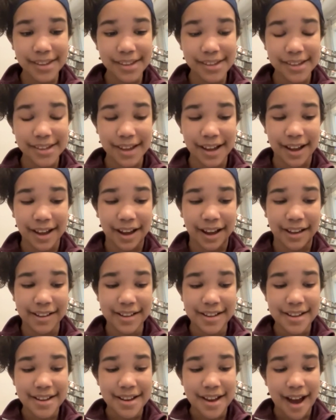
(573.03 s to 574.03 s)
yeah,
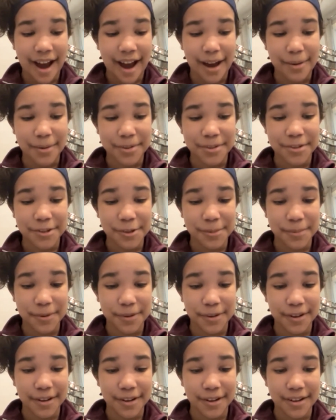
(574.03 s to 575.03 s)
I was
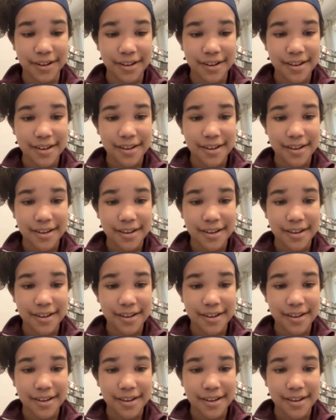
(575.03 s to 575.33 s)
super